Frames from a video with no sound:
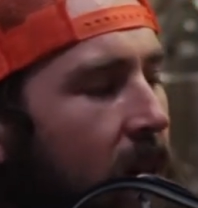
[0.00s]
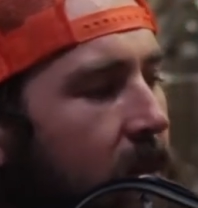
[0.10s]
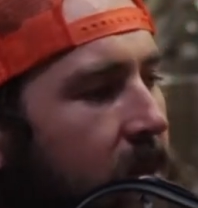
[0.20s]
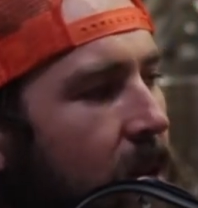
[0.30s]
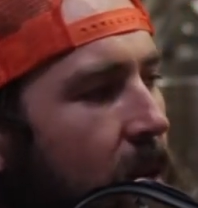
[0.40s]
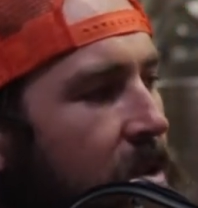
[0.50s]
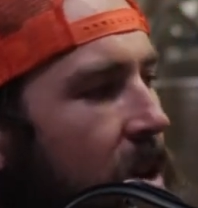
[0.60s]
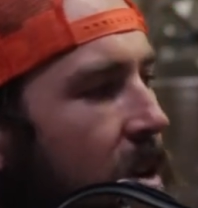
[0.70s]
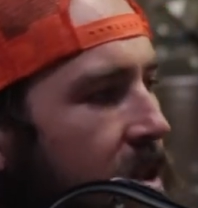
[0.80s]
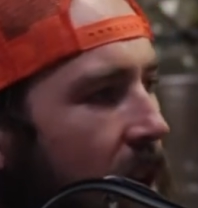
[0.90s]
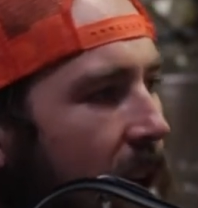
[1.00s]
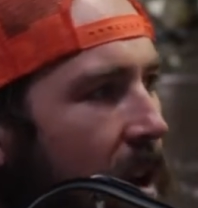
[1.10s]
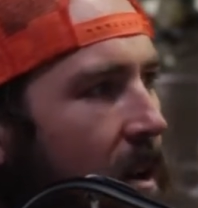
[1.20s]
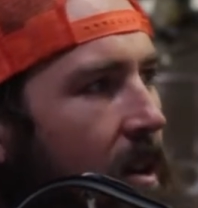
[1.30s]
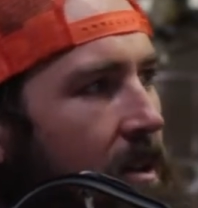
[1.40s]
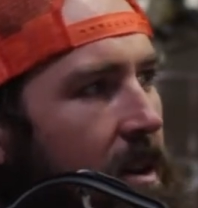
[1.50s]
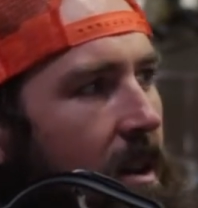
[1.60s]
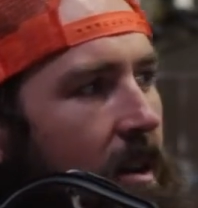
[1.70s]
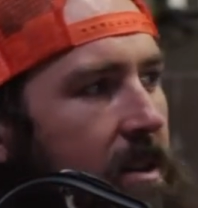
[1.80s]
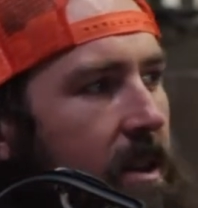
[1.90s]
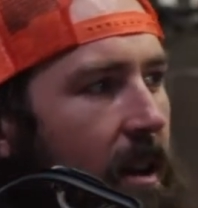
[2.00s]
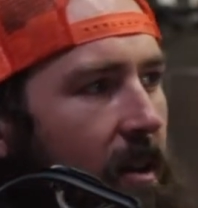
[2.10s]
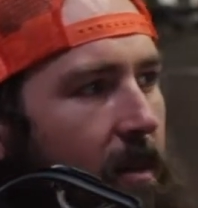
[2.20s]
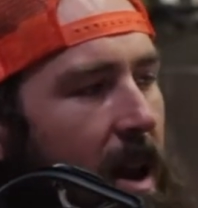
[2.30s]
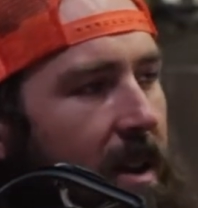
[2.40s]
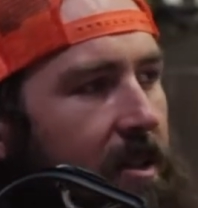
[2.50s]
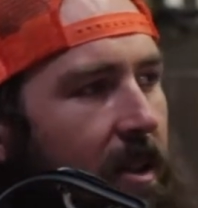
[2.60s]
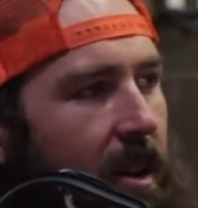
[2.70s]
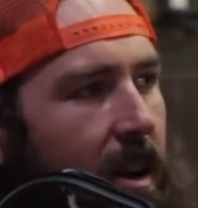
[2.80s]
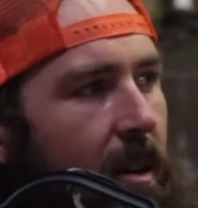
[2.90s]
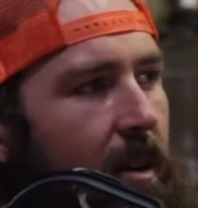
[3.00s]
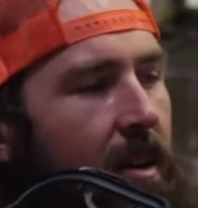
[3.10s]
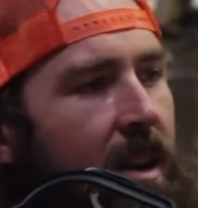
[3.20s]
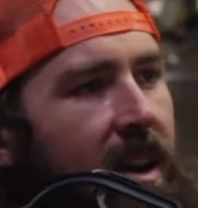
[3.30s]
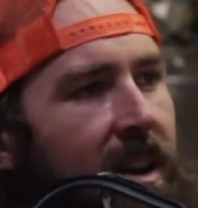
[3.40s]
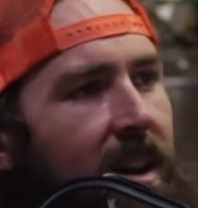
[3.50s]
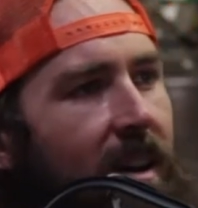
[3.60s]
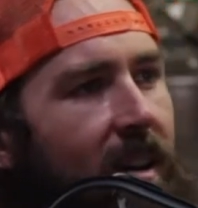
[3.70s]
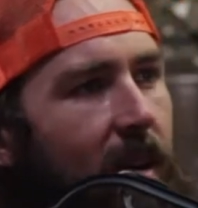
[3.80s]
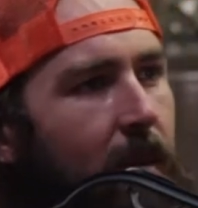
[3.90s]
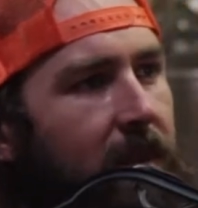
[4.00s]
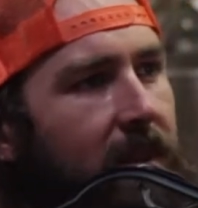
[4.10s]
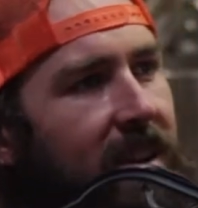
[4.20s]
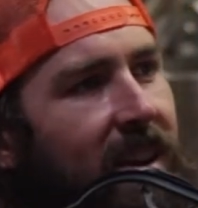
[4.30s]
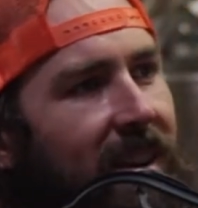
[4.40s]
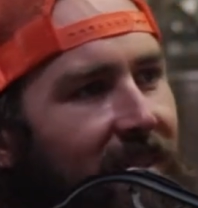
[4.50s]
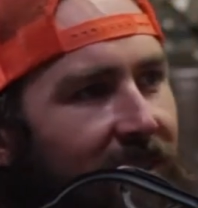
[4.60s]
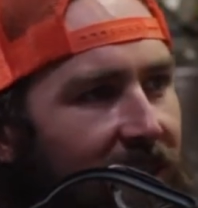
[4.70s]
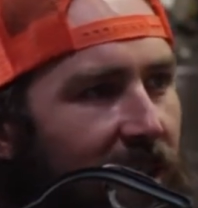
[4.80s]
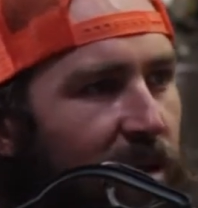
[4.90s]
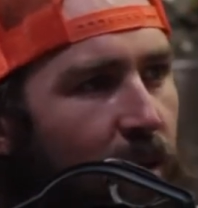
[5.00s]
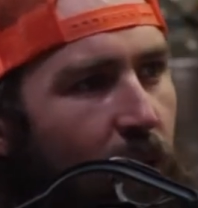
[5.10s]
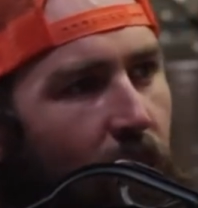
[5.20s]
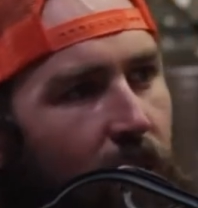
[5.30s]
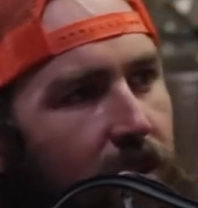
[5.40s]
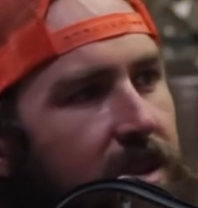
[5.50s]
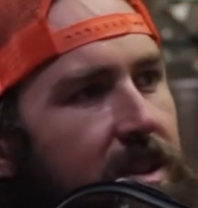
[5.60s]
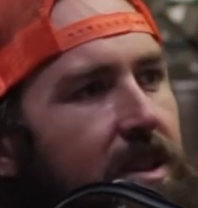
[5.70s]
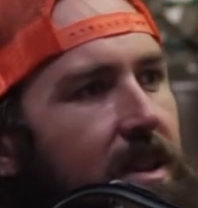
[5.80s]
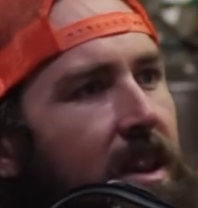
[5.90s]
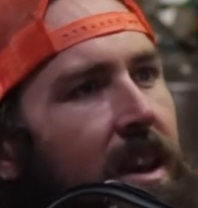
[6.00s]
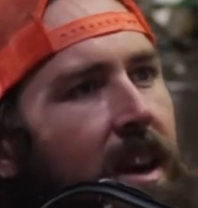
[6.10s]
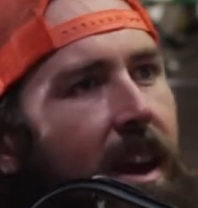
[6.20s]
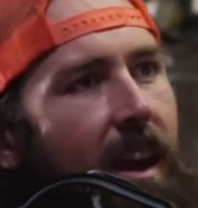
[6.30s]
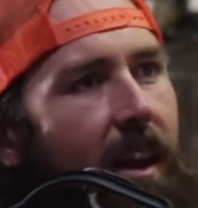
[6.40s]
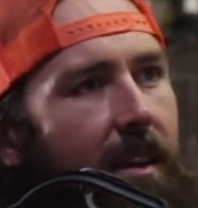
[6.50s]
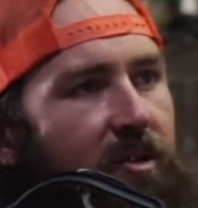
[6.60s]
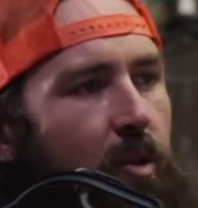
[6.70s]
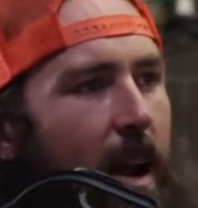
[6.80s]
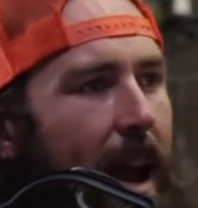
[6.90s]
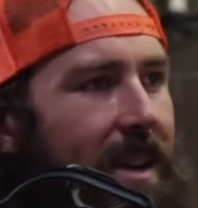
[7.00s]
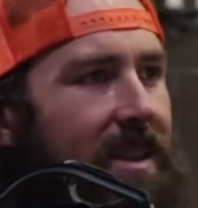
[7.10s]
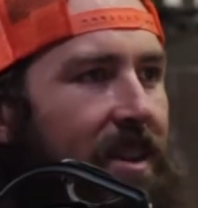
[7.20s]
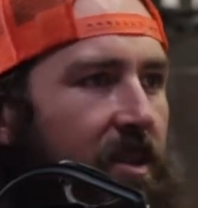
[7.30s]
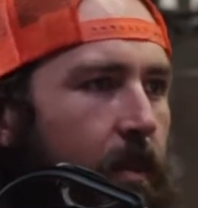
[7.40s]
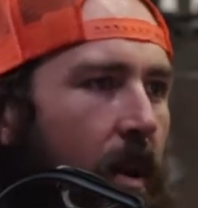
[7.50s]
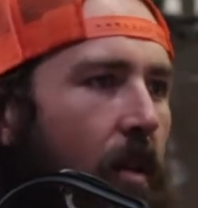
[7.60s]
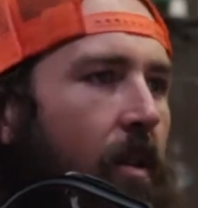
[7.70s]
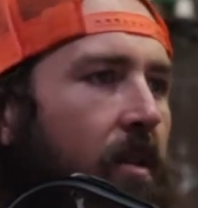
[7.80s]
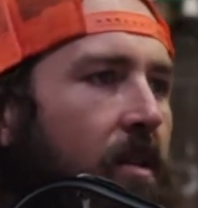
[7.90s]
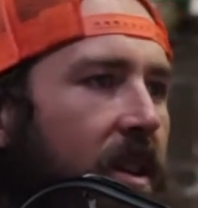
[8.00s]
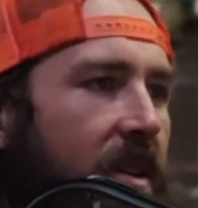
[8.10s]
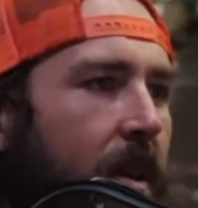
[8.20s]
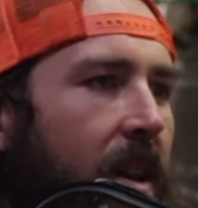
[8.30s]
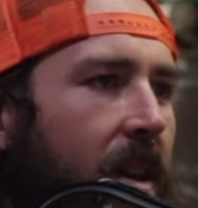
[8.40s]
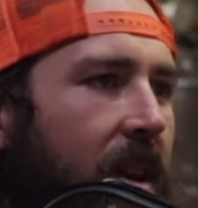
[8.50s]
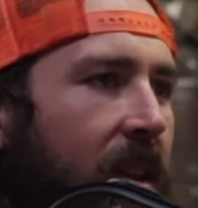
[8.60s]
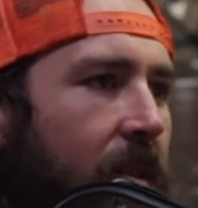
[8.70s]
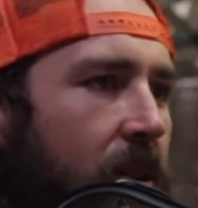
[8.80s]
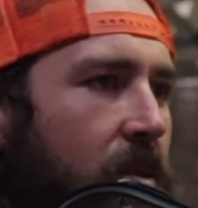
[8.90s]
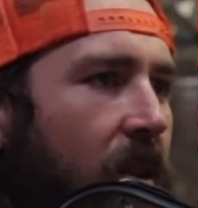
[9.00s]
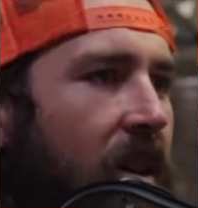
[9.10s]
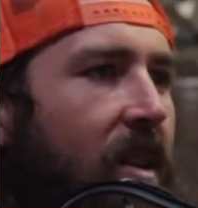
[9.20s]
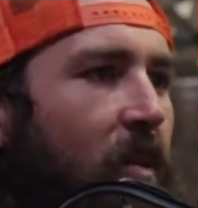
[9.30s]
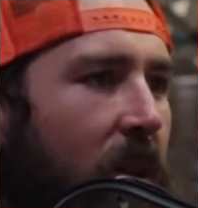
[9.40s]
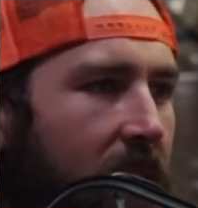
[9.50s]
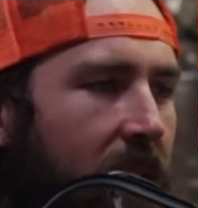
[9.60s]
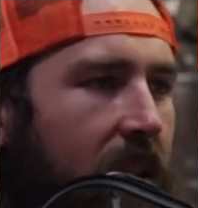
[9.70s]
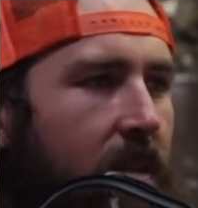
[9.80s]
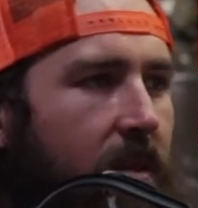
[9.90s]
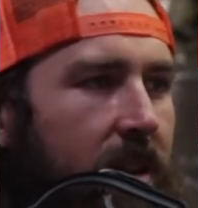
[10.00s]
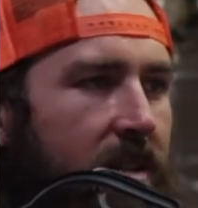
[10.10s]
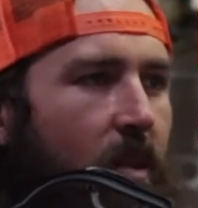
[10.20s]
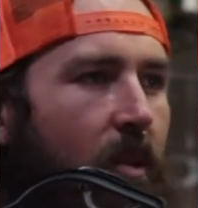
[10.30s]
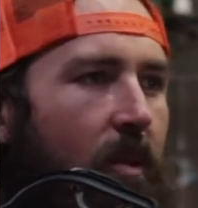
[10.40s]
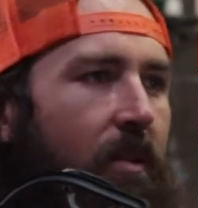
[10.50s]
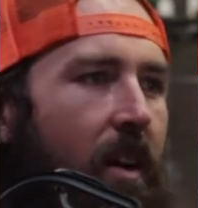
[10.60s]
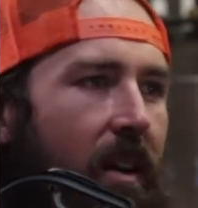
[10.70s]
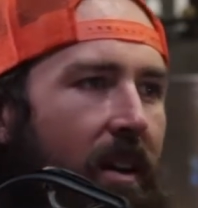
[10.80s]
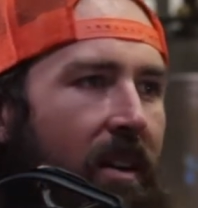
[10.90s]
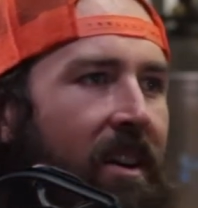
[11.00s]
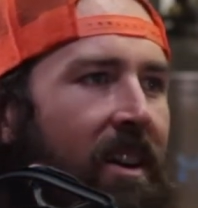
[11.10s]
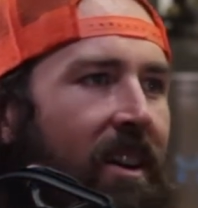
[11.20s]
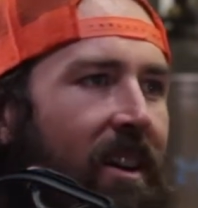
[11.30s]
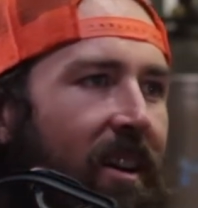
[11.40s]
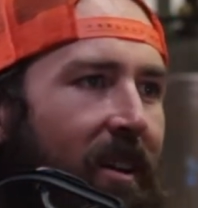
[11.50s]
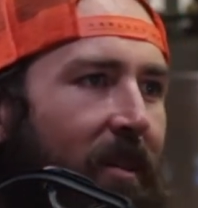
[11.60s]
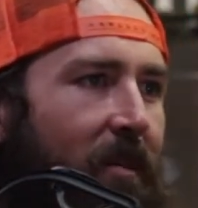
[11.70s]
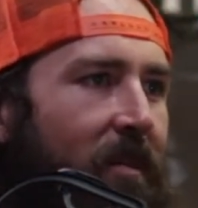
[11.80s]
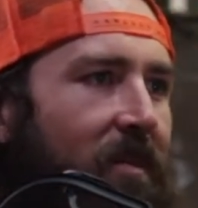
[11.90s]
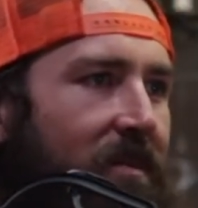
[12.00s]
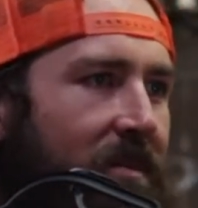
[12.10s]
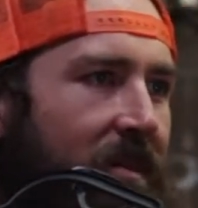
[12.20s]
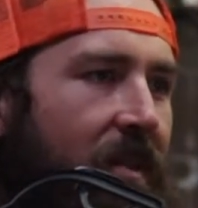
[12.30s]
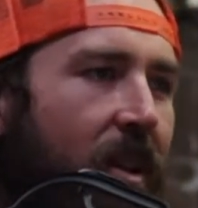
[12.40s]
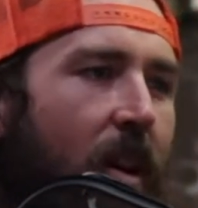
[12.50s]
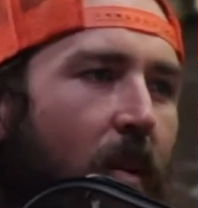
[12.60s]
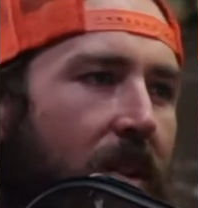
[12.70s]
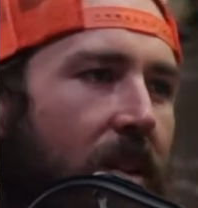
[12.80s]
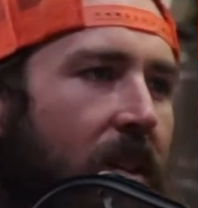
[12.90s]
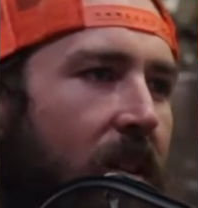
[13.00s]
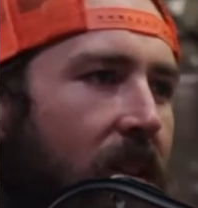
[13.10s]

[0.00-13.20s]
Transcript: So John Chaney, our cellar master in here, kind of controls and tracks each barrel individually, and then we collectively as a whole figure out what the